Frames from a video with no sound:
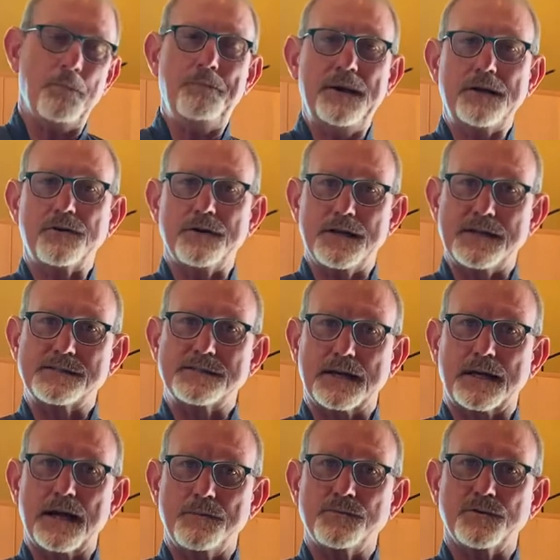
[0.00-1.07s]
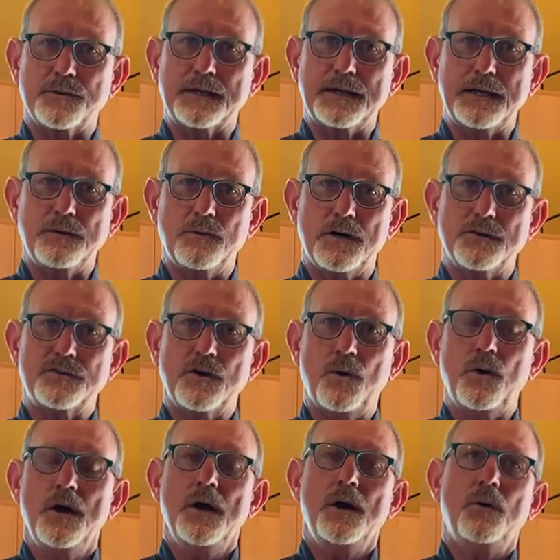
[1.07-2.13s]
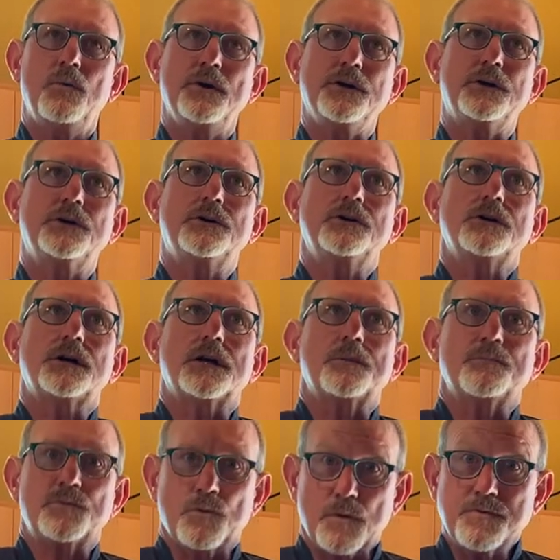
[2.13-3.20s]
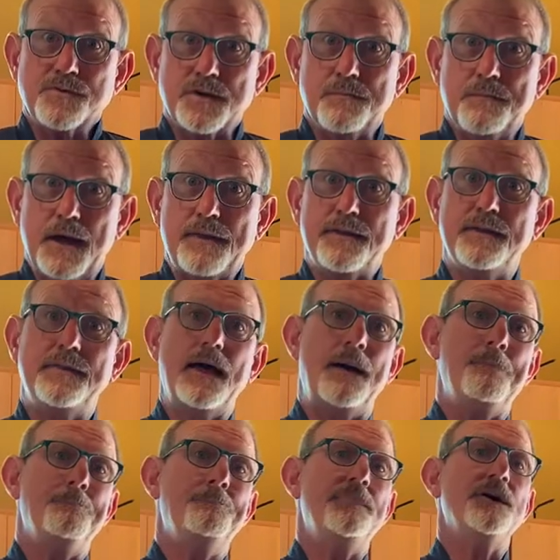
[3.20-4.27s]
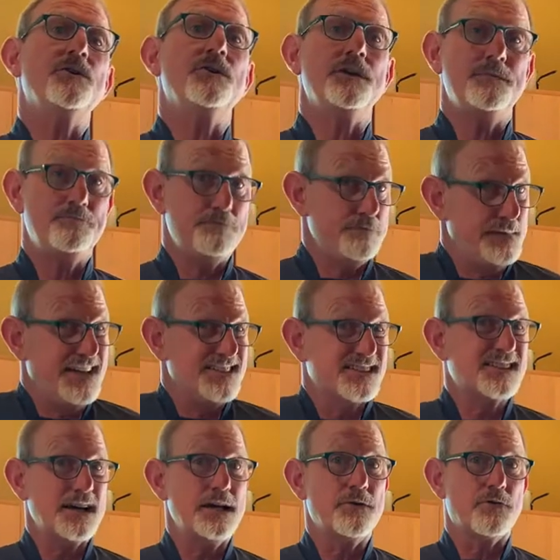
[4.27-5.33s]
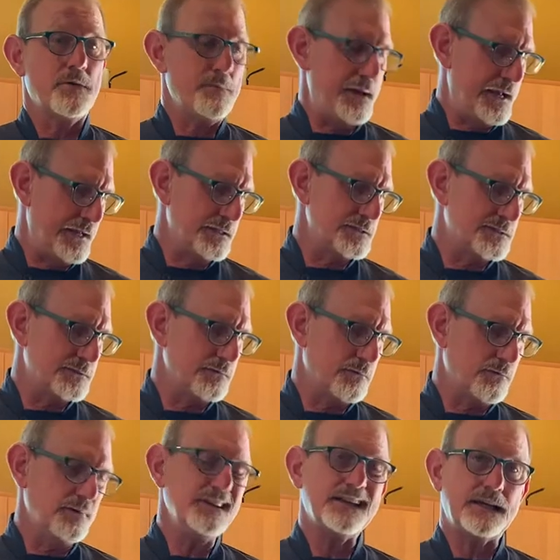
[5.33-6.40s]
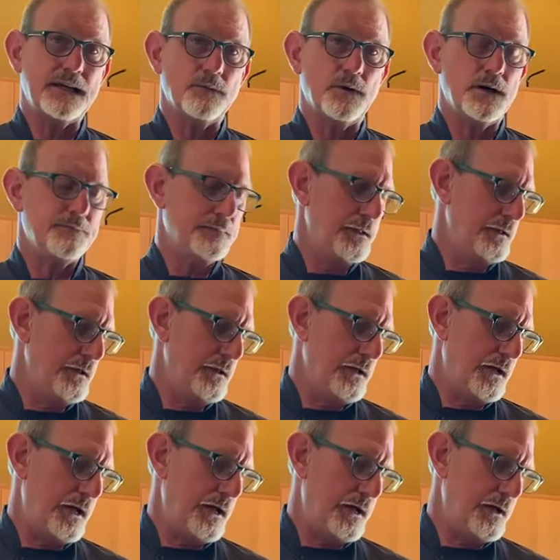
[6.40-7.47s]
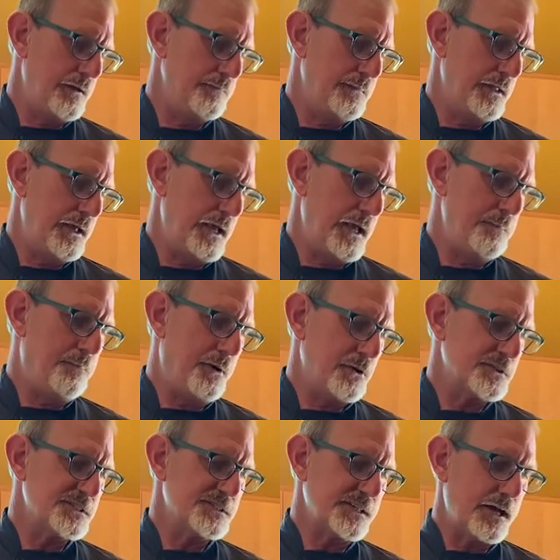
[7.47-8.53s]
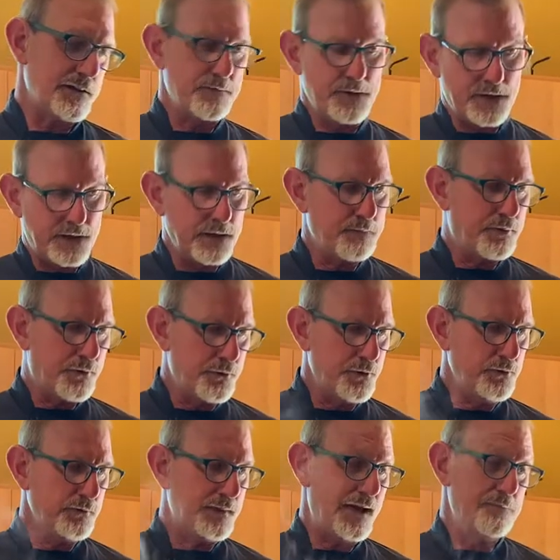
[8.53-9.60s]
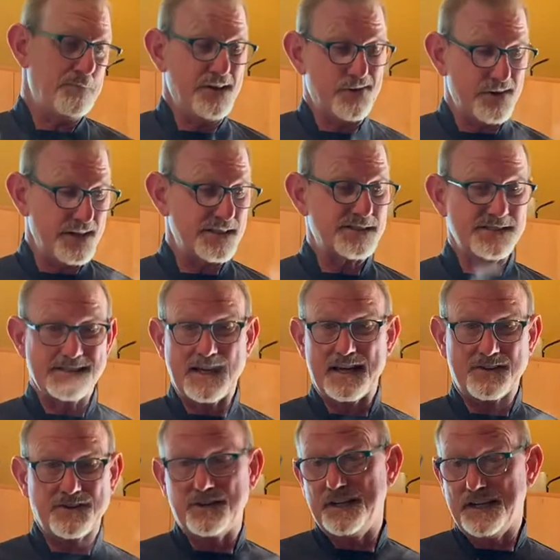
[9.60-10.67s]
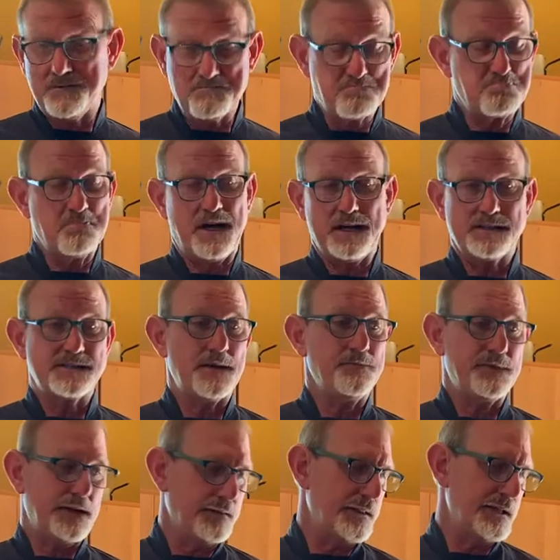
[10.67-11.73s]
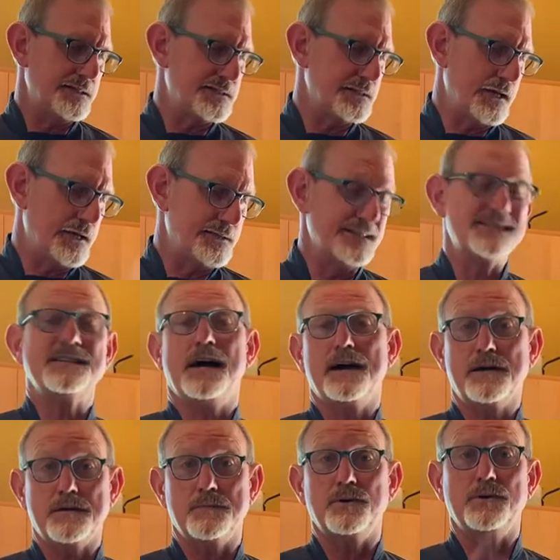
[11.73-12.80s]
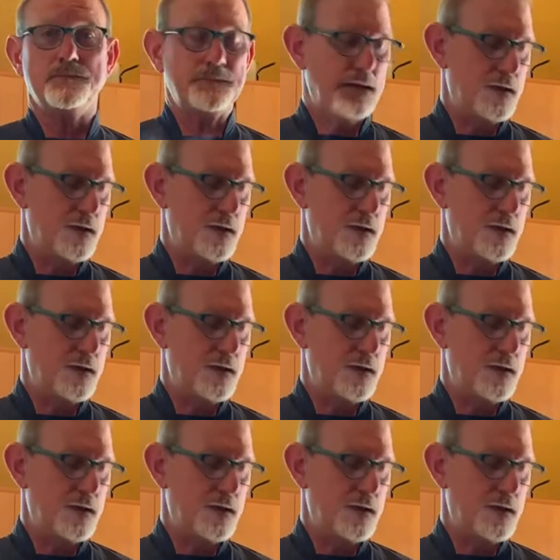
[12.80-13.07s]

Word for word: bitterness that comes with the quinoa. So when you cook an absorption method, that bitterness kind of remains with the quinoa. Um, in parts of South America and Peru, that bitterness is actually uh, something that's uh, desirable.